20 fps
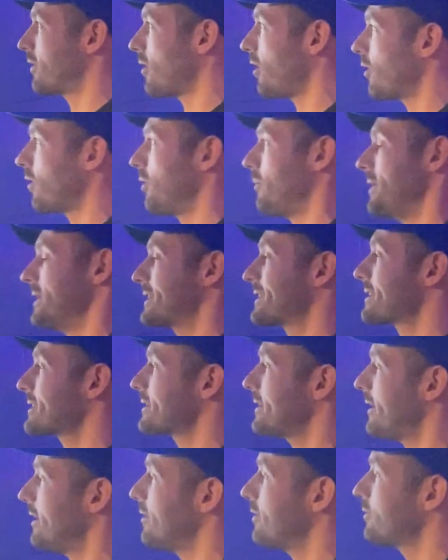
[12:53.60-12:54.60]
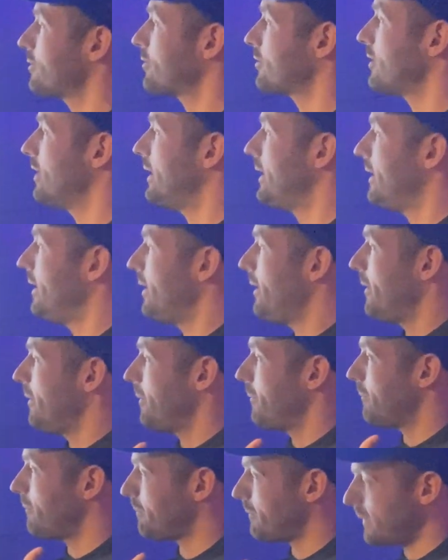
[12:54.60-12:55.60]
column itself,
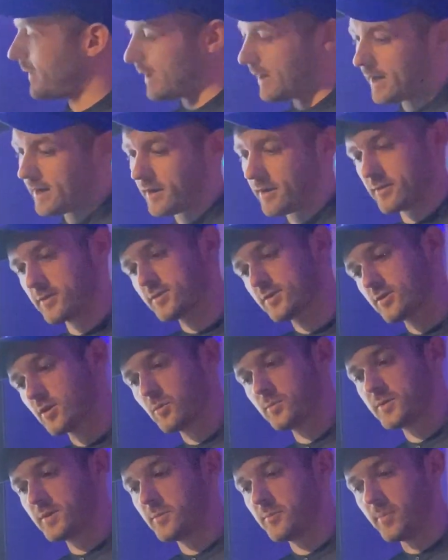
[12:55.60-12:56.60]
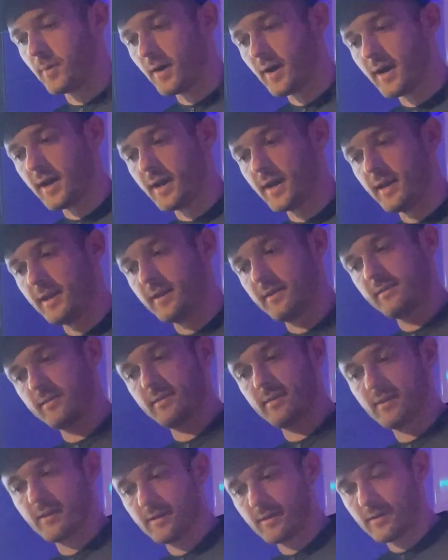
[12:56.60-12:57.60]
sculpted by
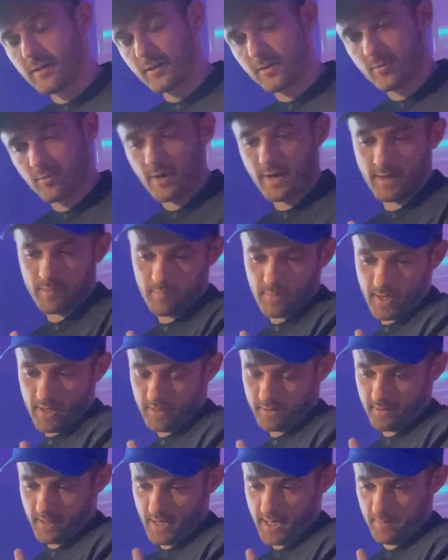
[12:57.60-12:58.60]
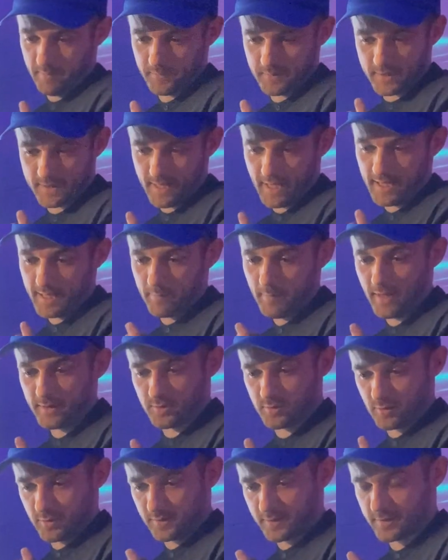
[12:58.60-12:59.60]
a Greek man named
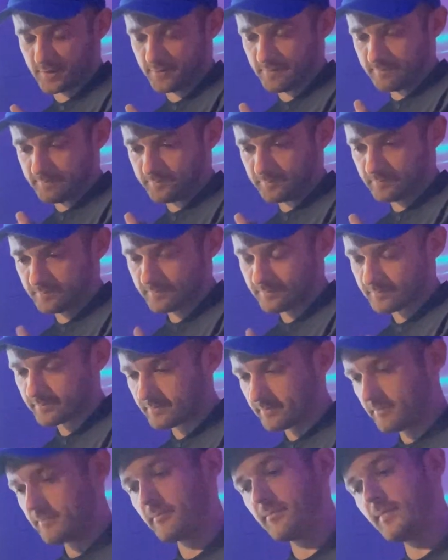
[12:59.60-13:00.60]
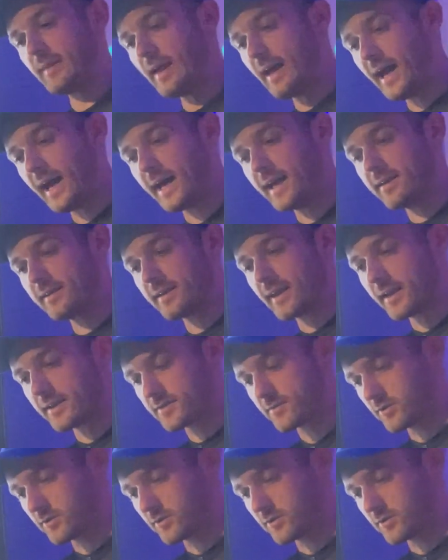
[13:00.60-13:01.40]
Kallimachos. And as